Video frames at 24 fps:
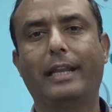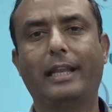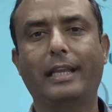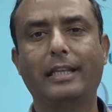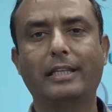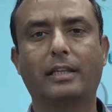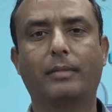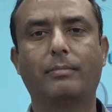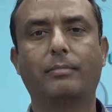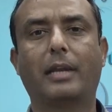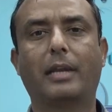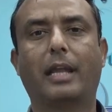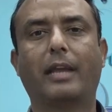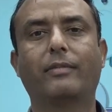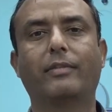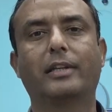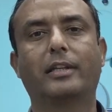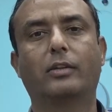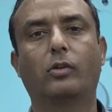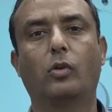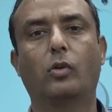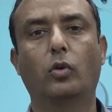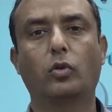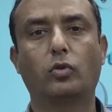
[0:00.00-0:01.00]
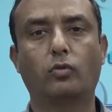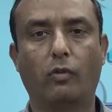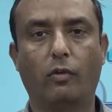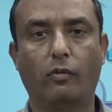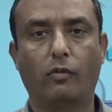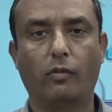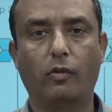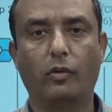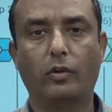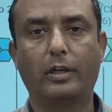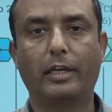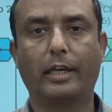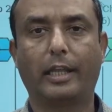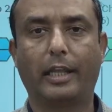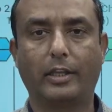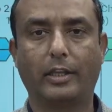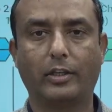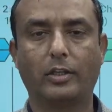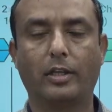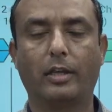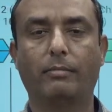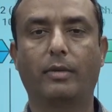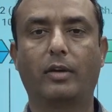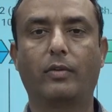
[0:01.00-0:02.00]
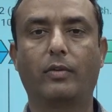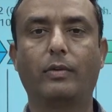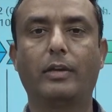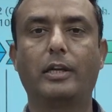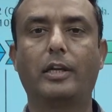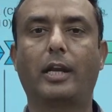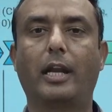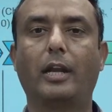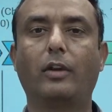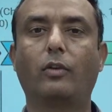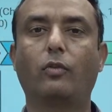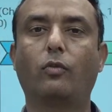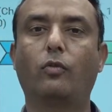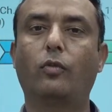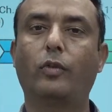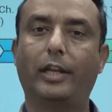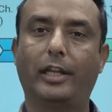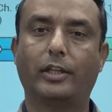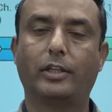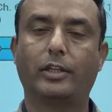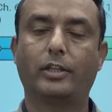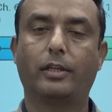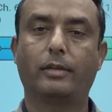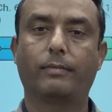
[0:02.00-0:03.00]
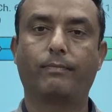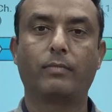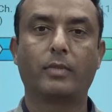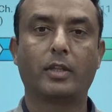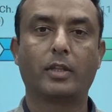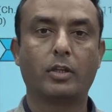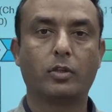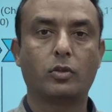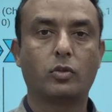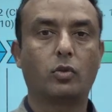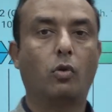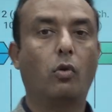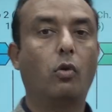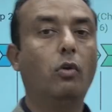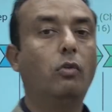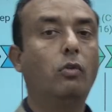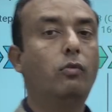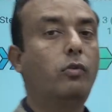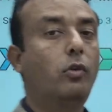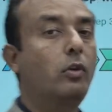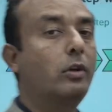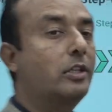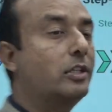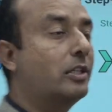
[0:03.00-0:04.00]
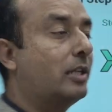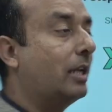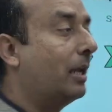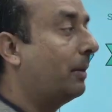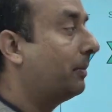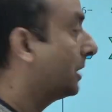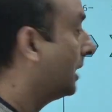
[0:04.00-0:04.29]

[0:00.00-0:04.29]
Sometimes it goes for 40 days, but we'll try to finish. So all 4 steps are